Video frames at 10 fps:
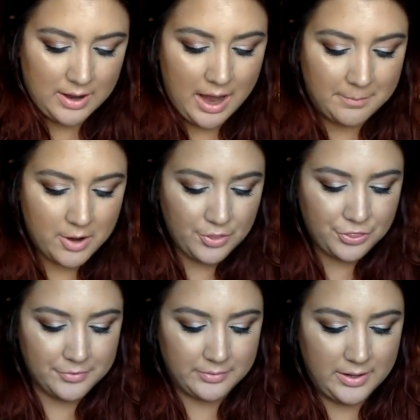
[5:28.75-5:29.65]
I brought
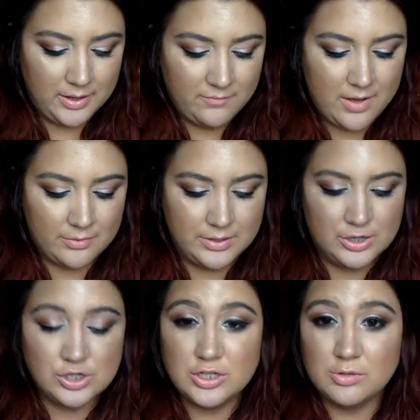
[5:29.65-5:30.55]
3
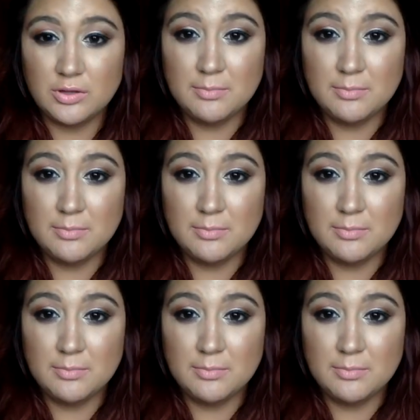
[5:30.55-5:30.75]
foundations with